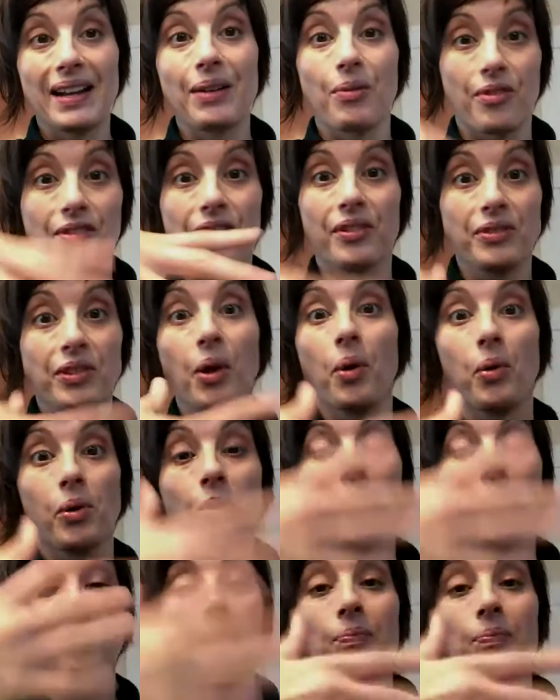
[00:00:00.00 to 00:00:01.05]
It was the
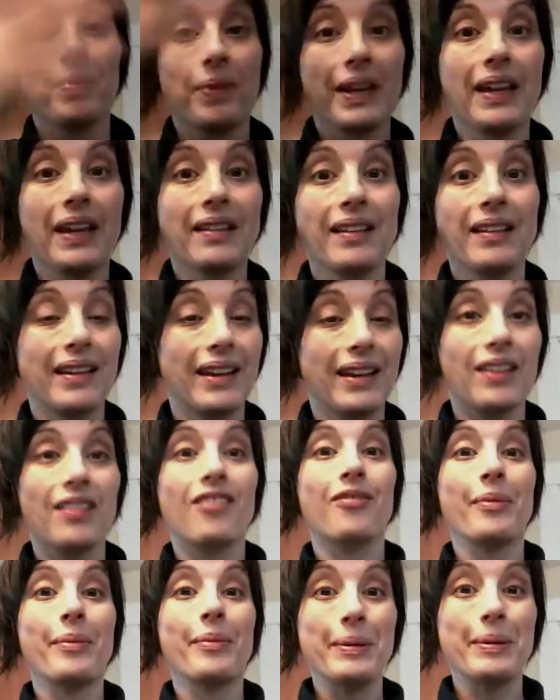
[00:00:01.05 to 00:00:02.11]
local kid
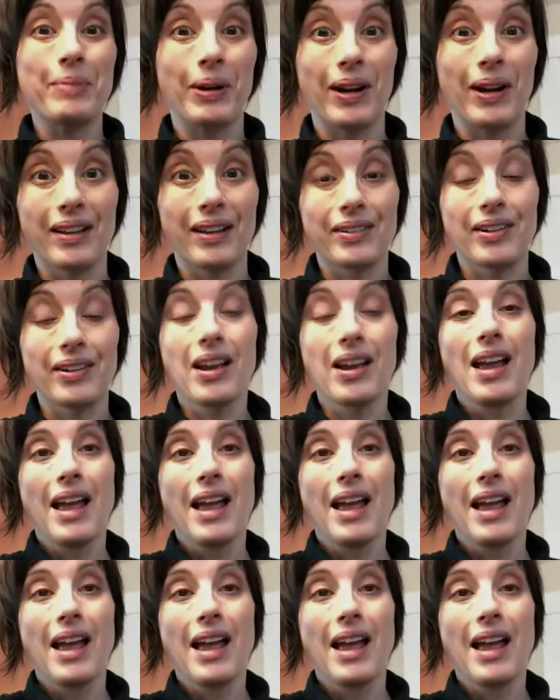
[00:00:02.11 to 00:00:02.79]
swimming pond,